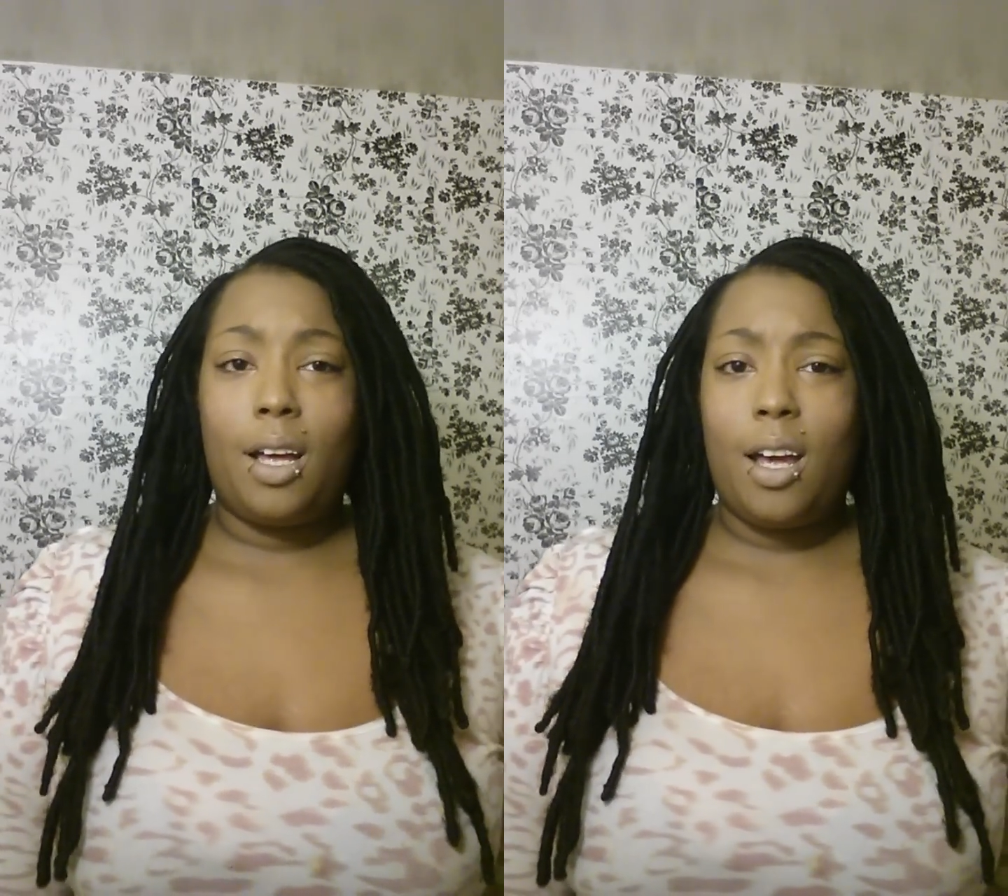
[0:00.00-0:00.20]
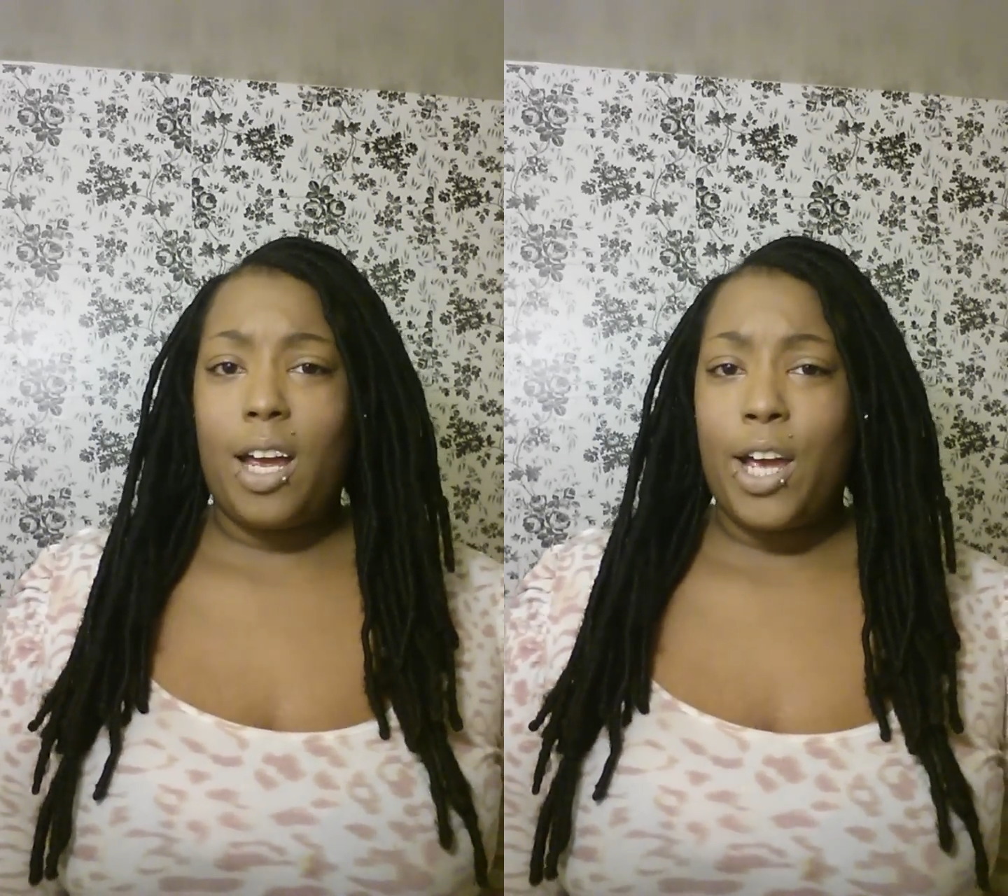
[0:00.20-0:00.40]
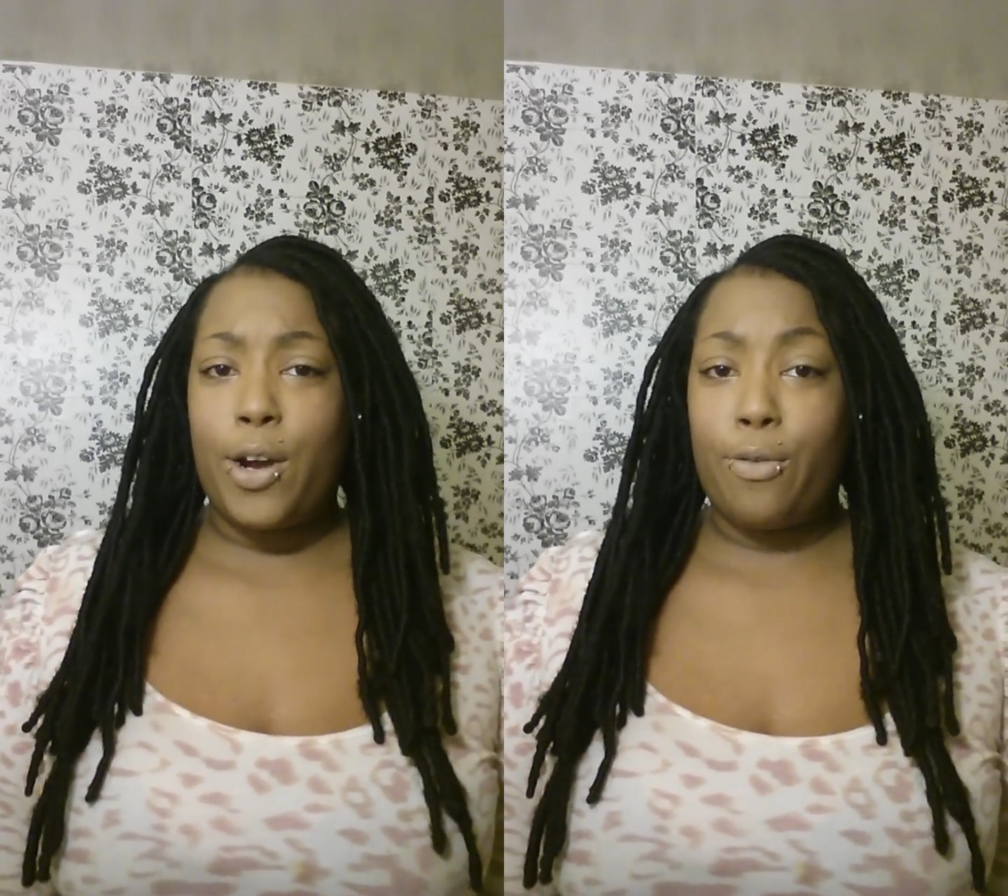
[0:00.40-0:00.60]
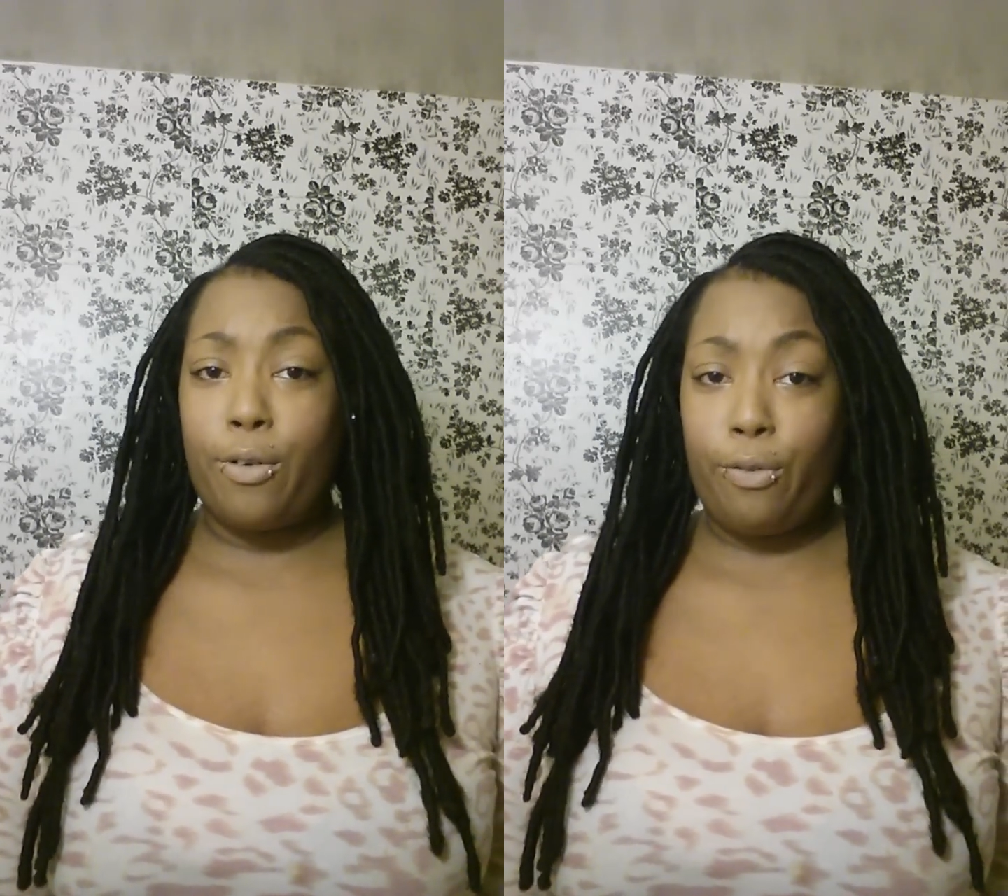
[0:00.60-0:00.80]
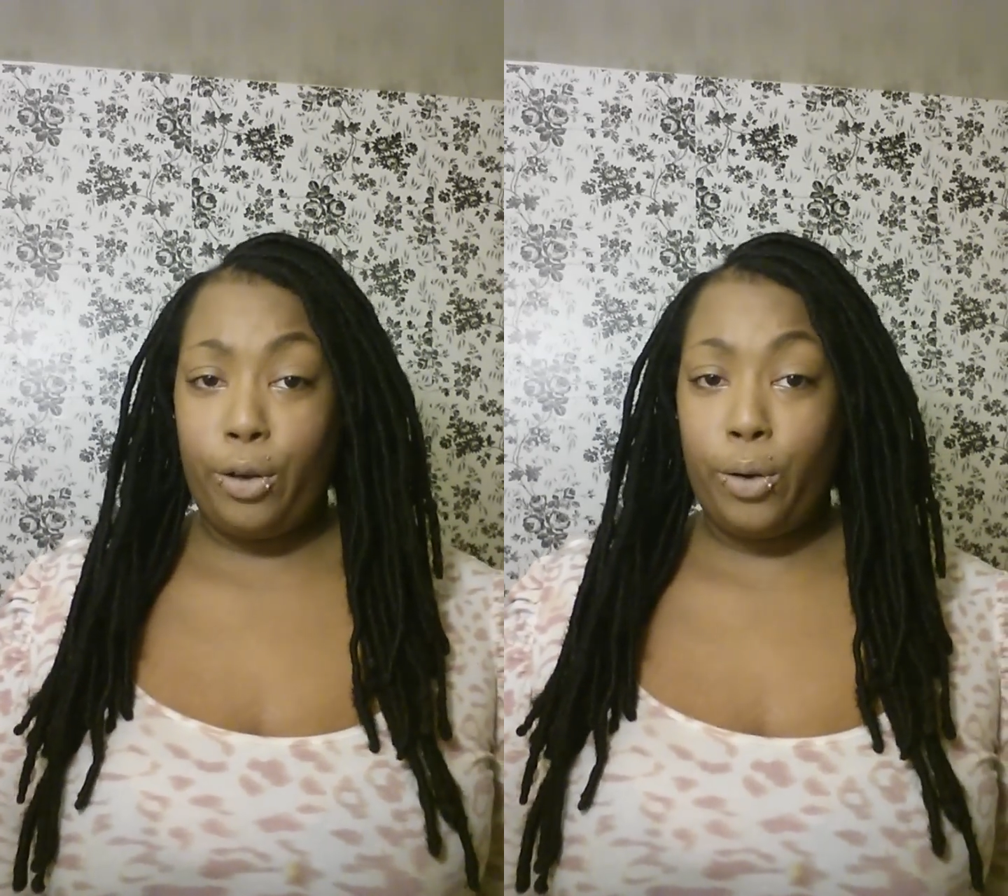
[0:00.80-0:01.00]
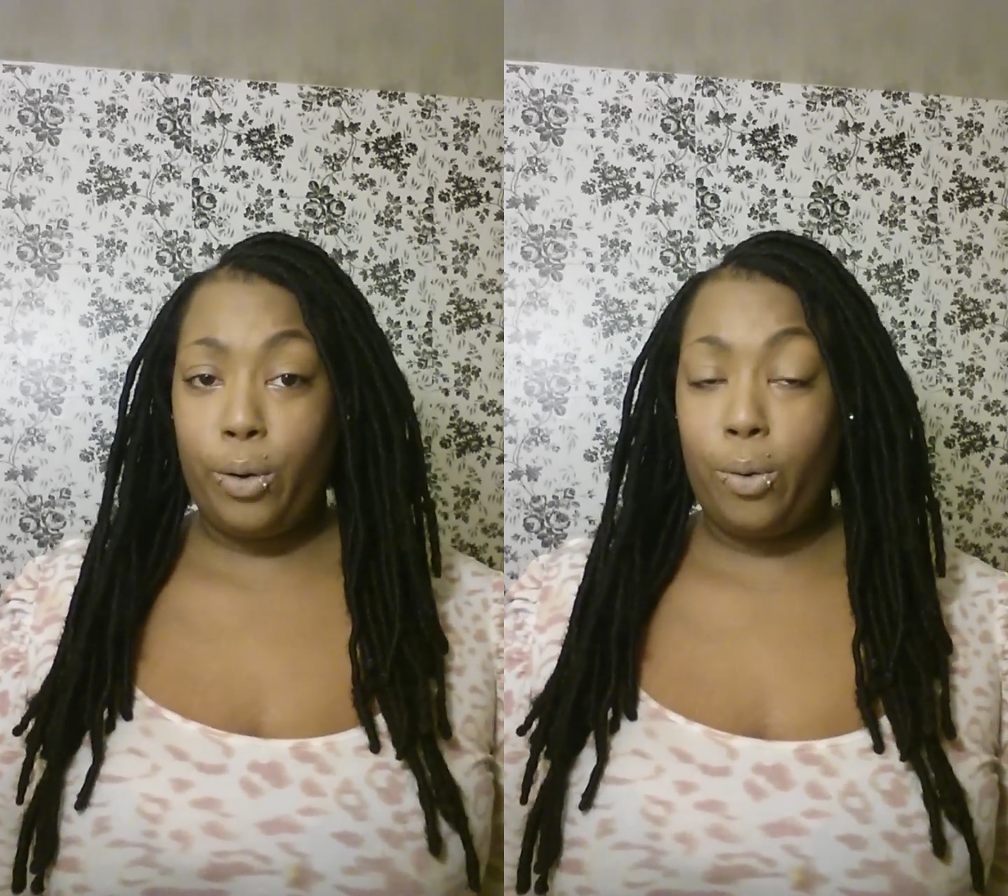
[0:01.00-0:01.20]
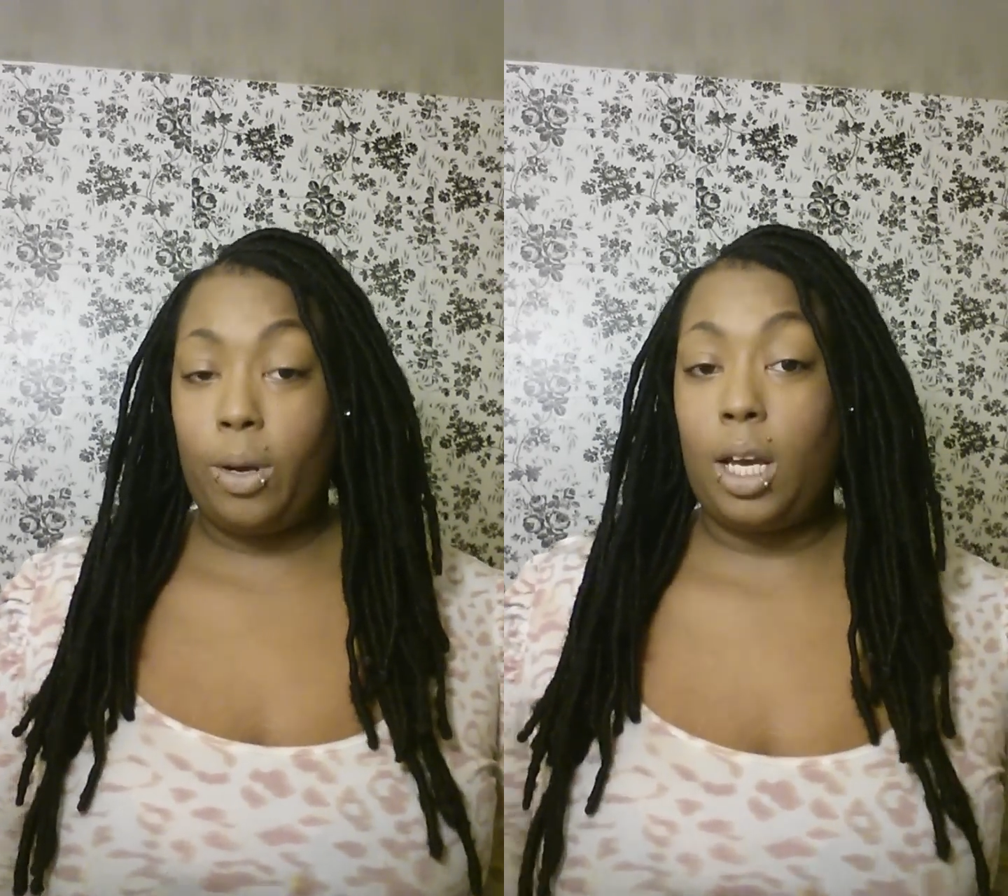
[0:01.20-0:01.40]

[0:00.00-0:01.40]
a hair review